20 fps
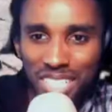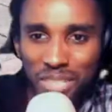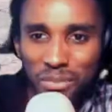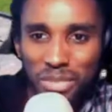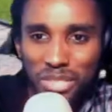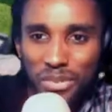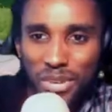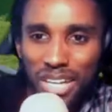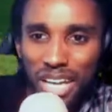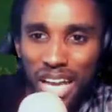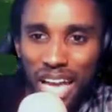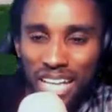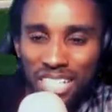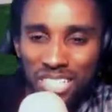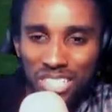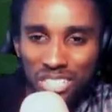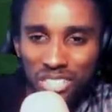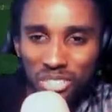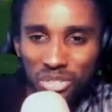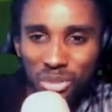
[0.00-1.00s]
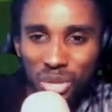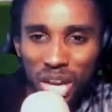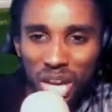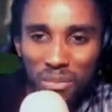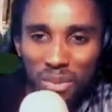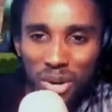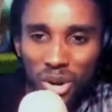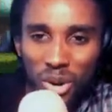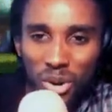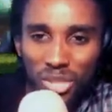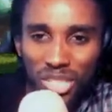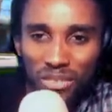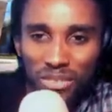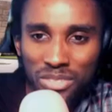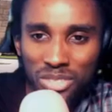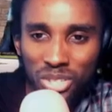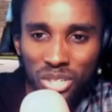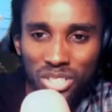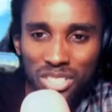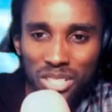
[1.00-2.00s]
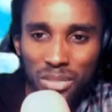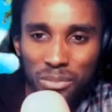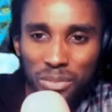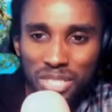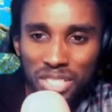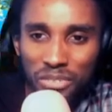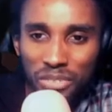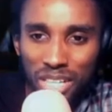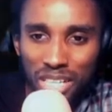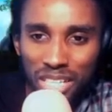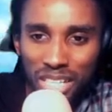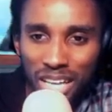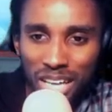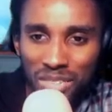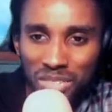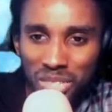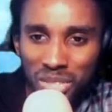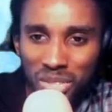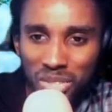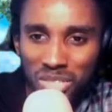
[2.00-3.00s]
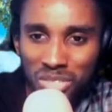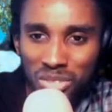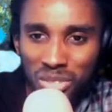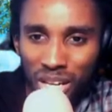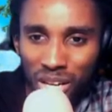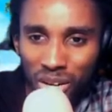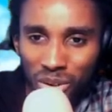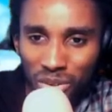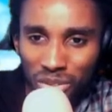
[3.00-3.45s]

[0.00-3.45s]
Let me see if I can actually draw my whole avatar. So let me see if I have skills to do that.